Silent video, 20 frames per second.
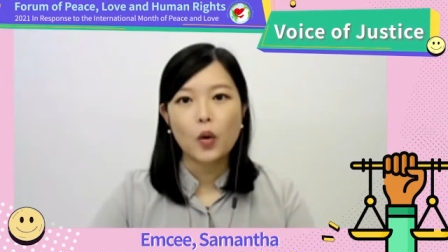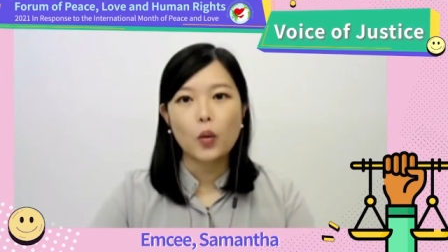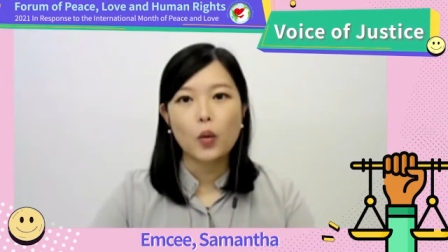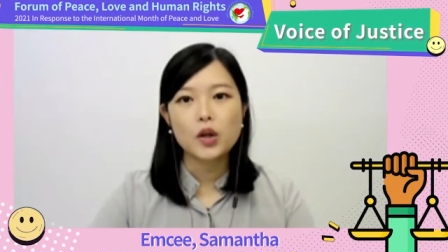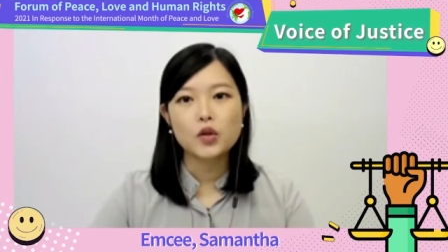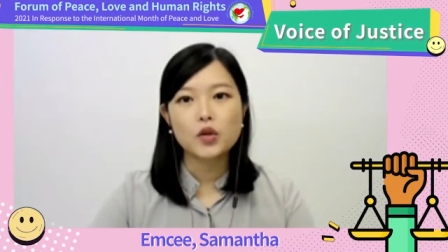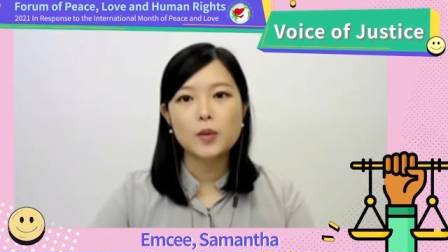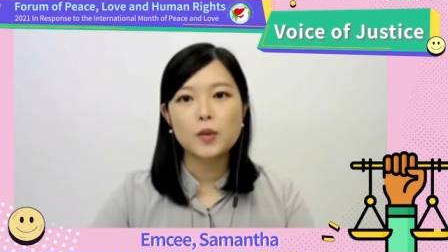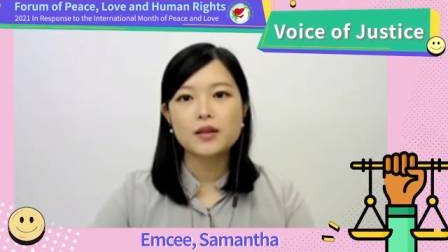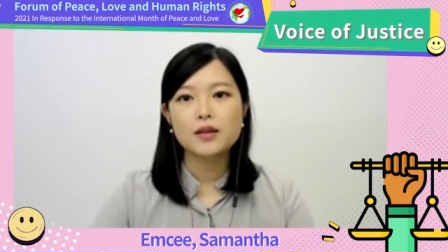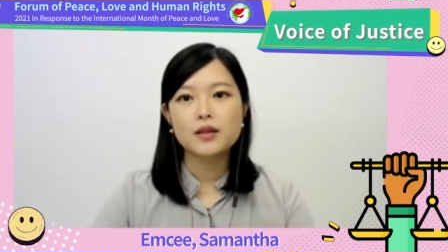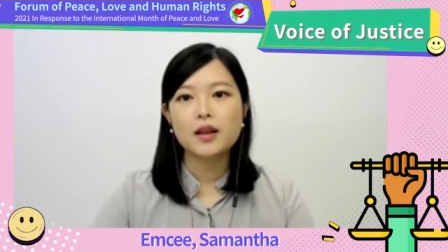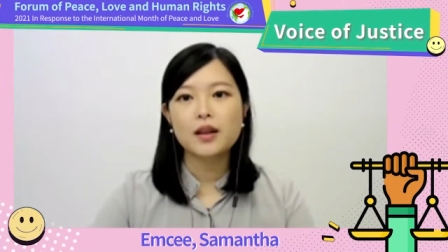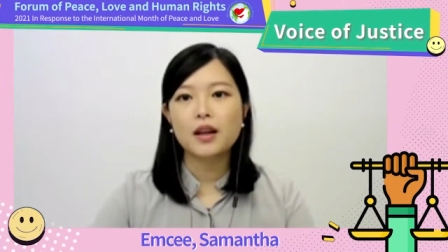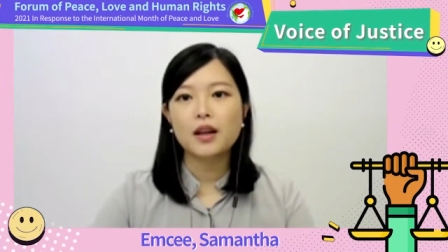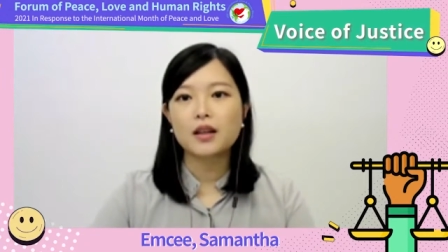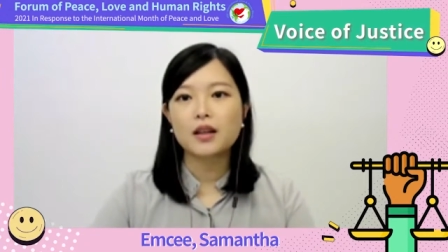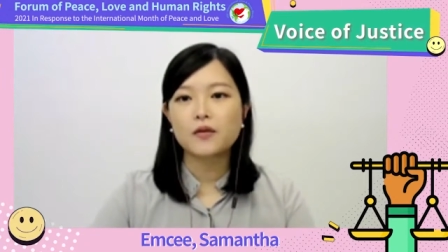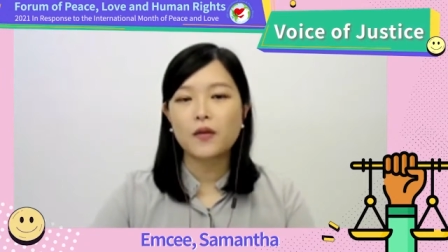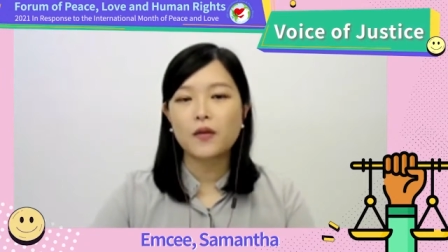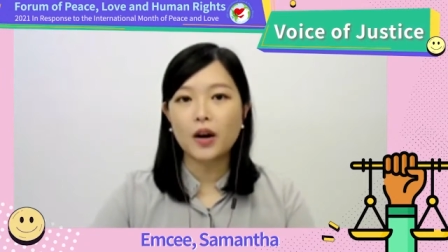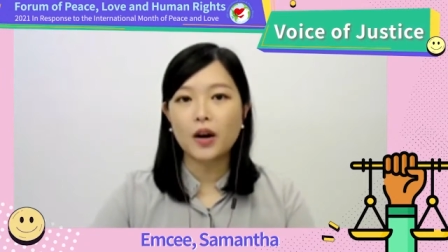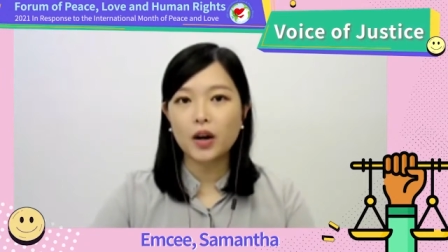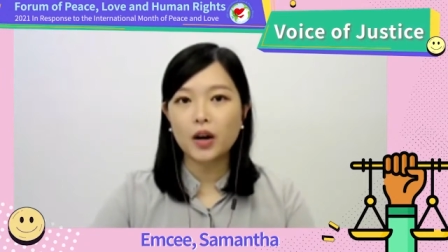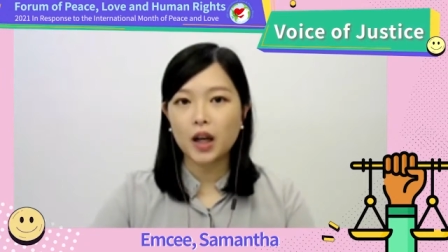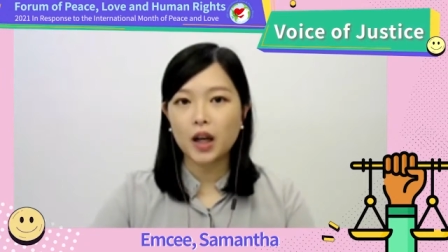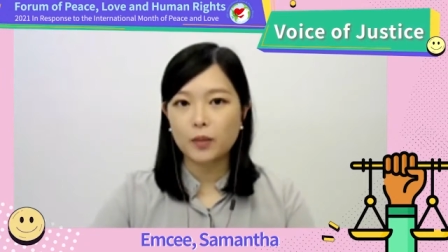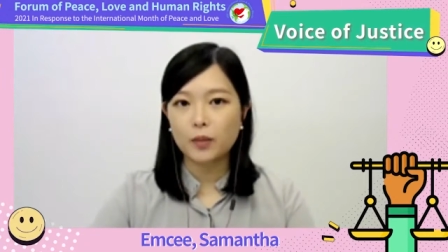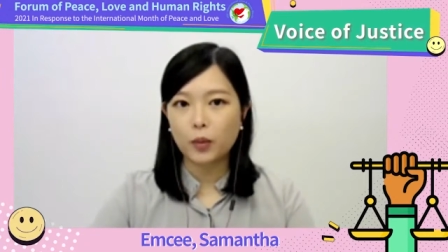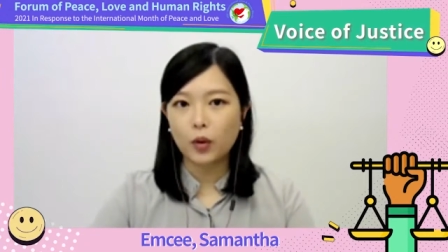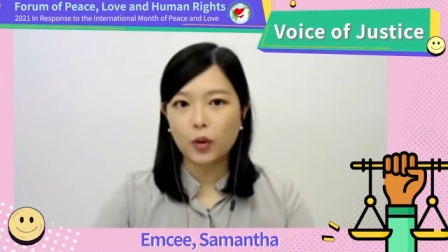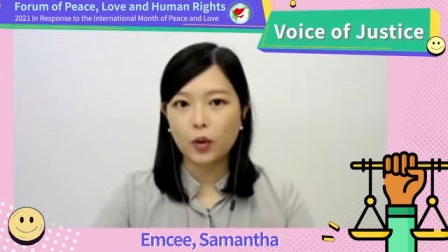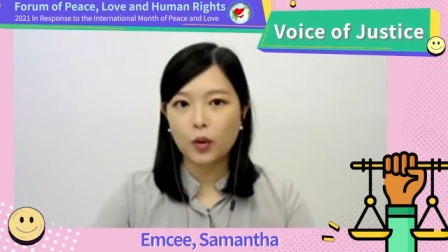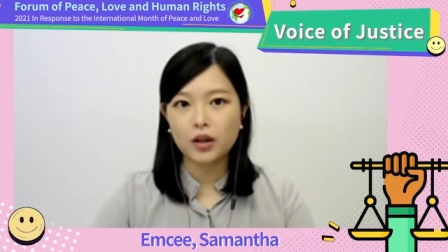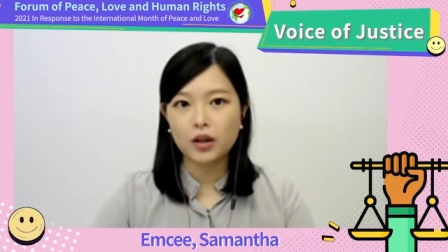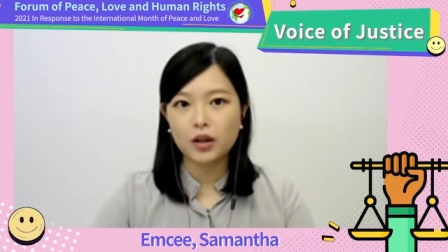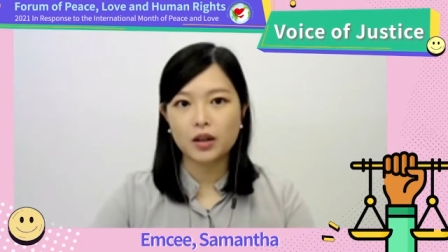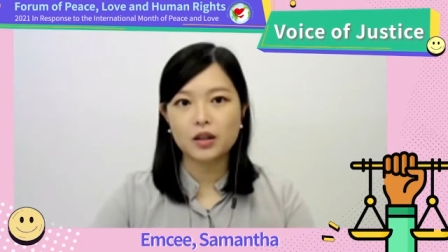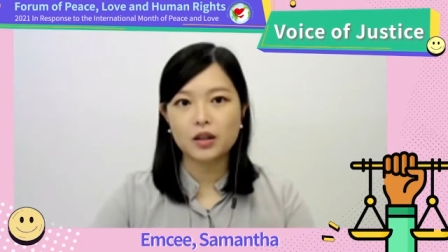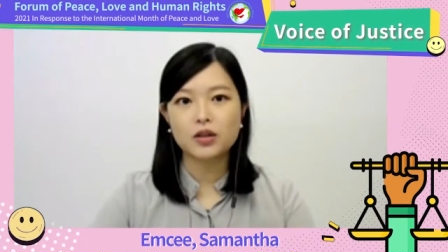which means that it's very
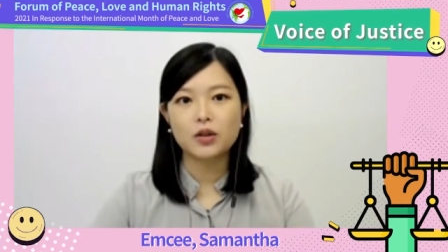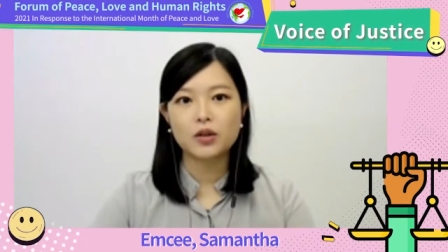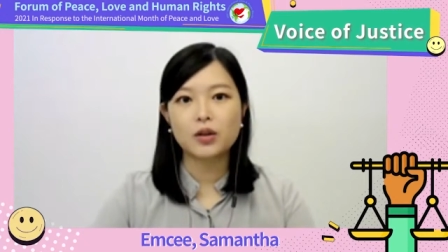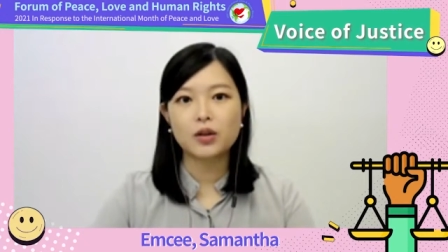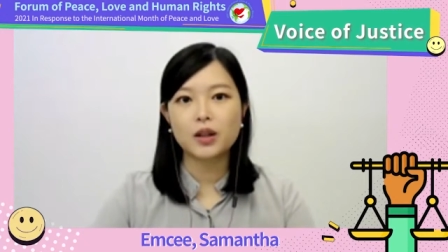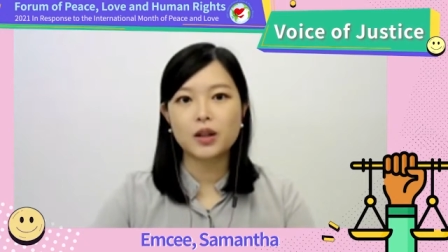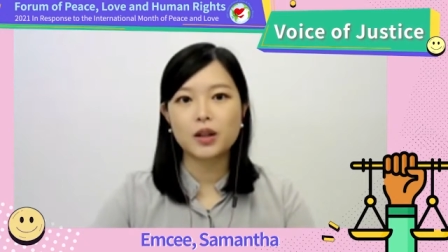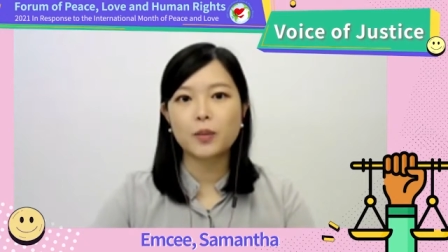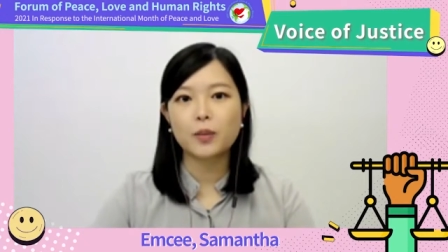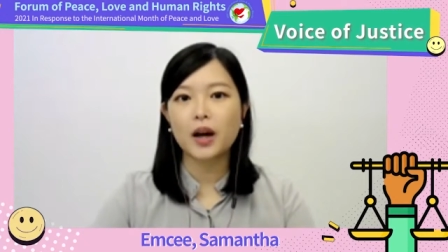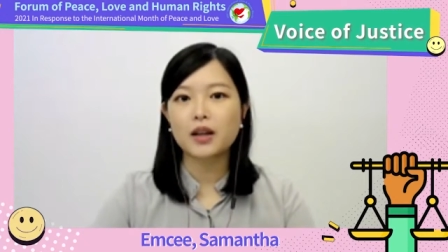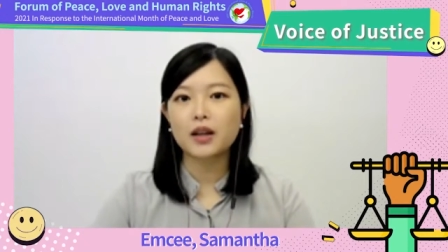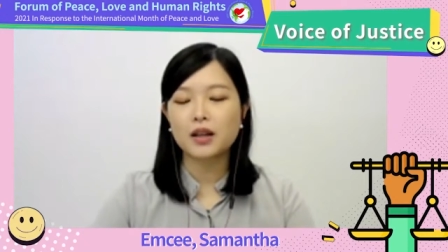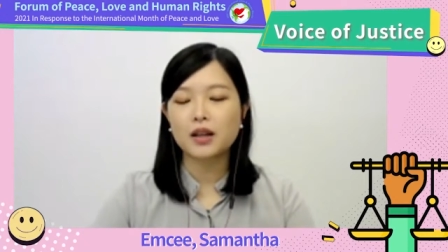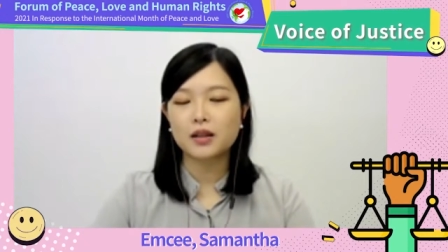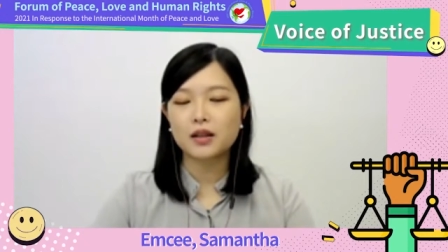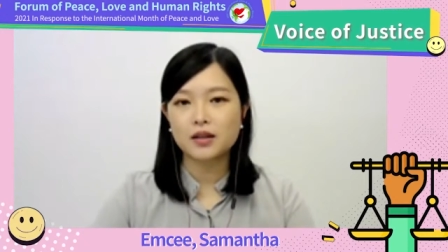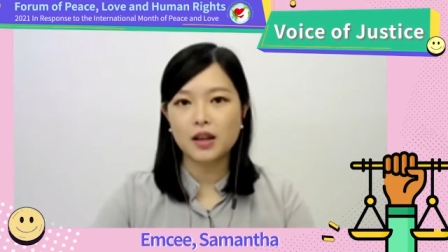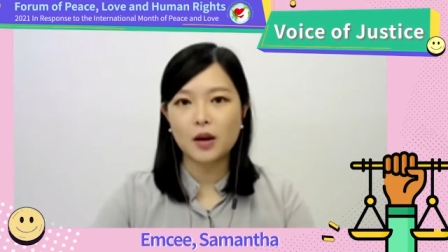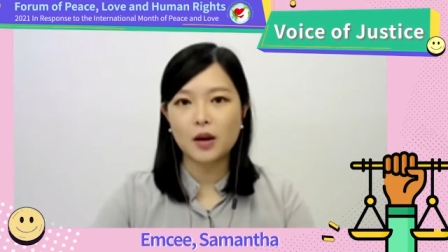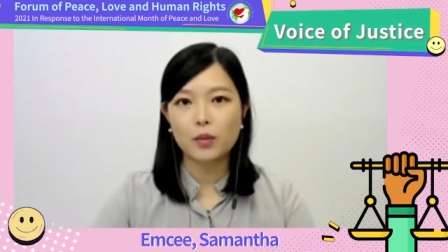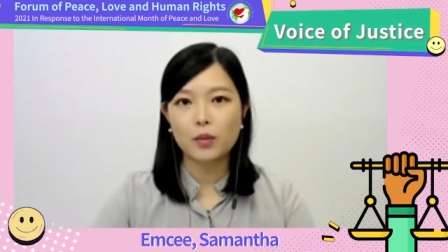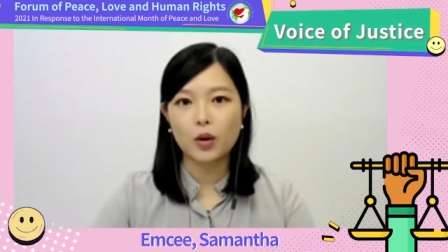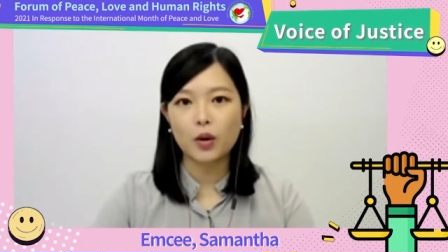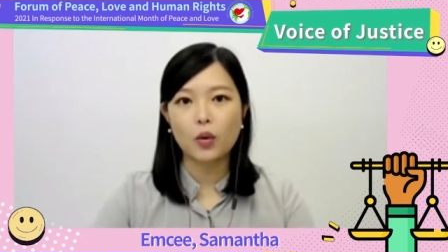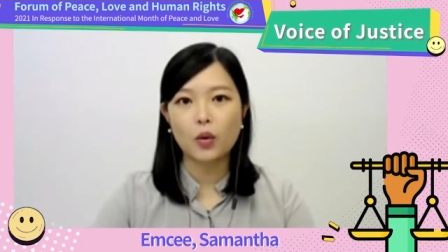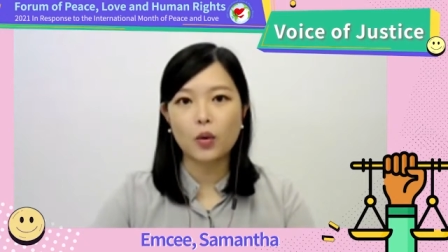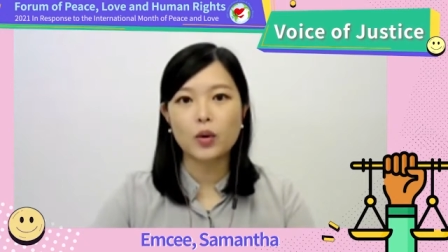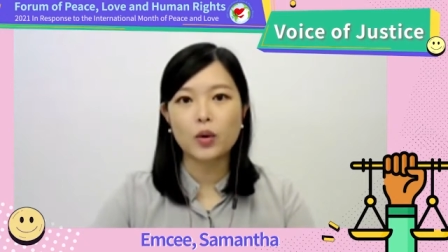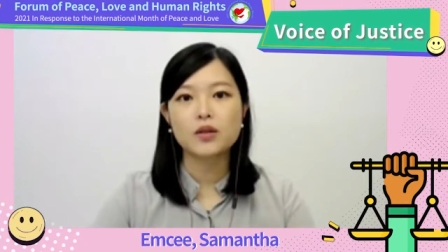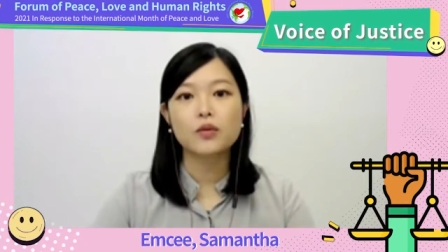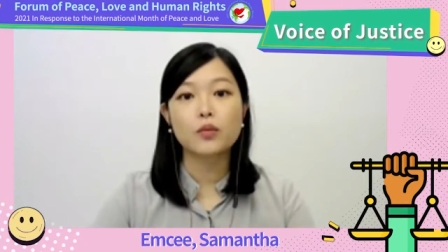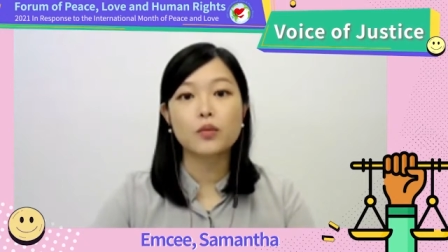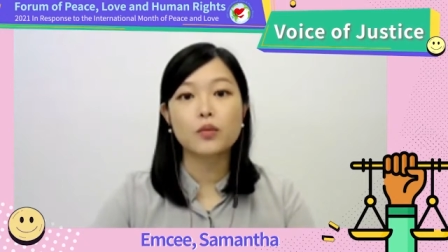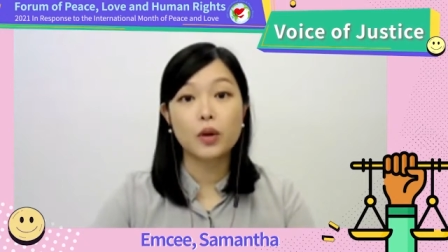important to lead by example with